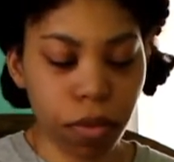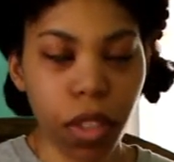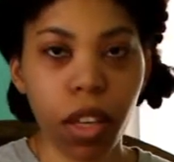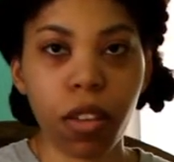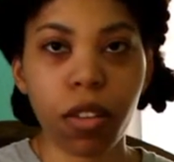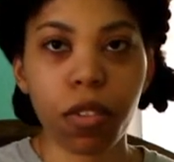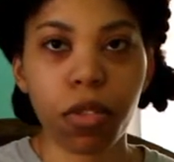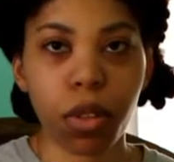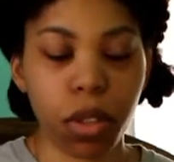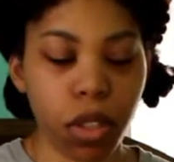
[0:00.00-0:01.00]
And then of
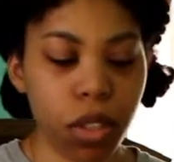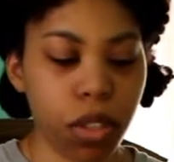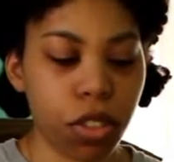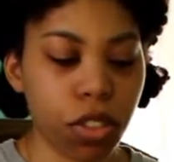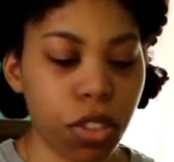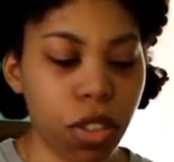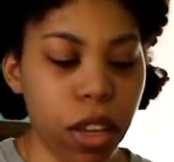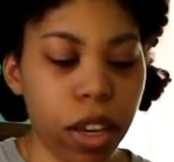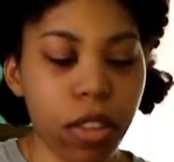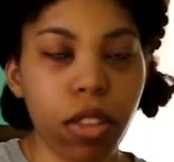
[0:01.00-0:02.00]
course there's just like